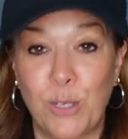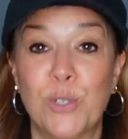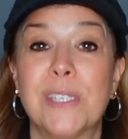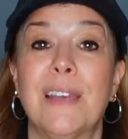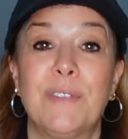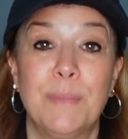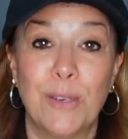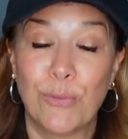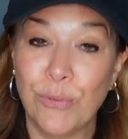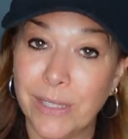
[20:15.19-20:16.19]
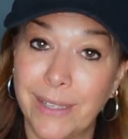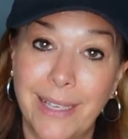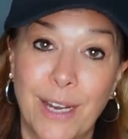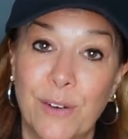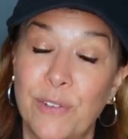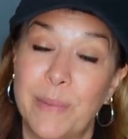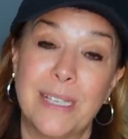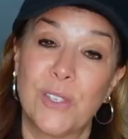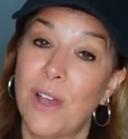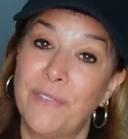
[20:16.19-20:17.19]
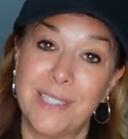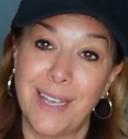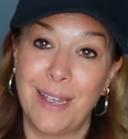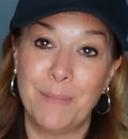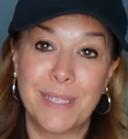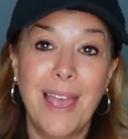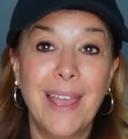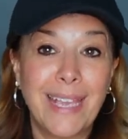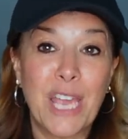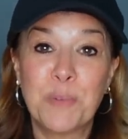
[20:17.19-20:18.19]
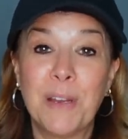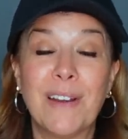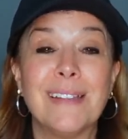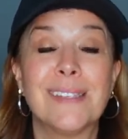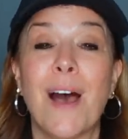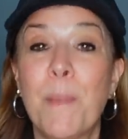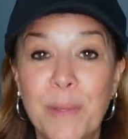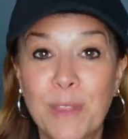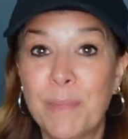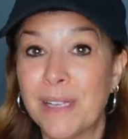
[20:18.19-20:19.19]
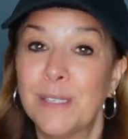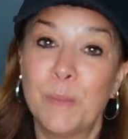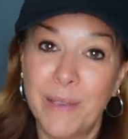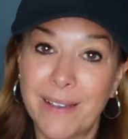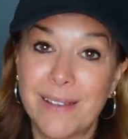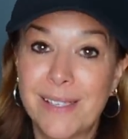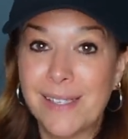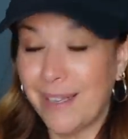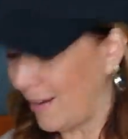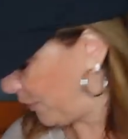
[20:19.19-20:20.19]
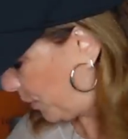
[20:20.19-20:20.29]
You just have to be really careful because oftentimes cashmere ends up at the bins because it of